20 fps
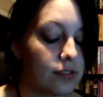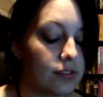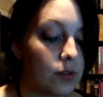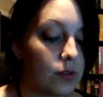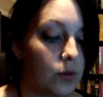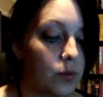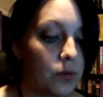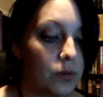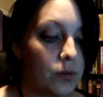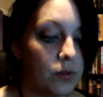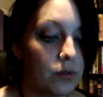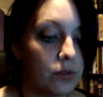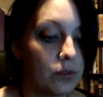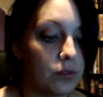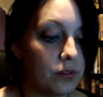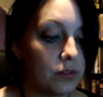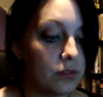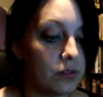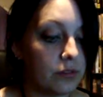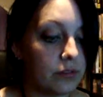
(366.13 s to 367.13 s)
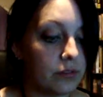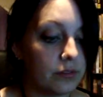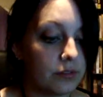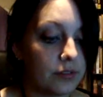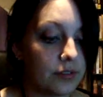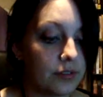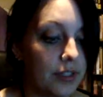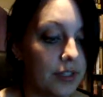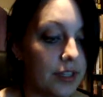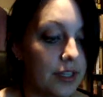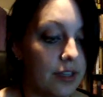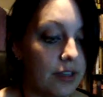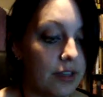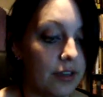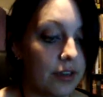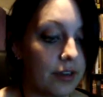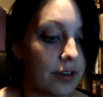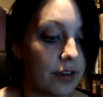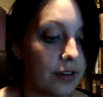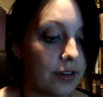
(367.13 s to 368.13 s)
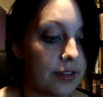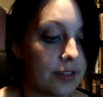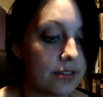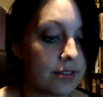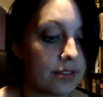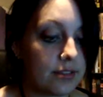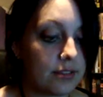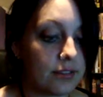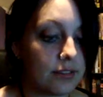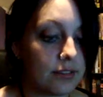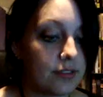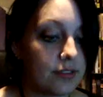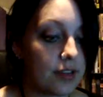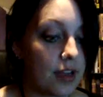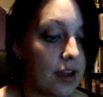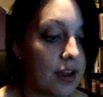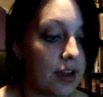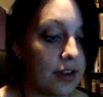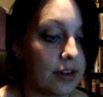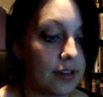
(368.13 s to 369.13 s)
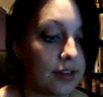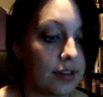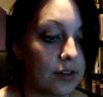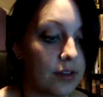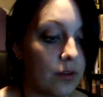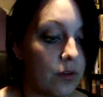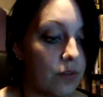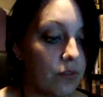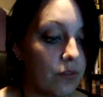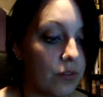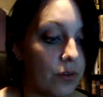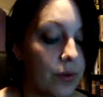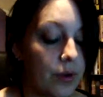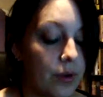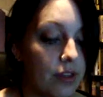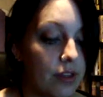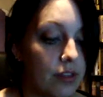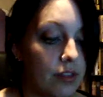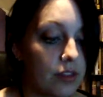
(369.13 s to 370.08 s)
a whole year is done and over with.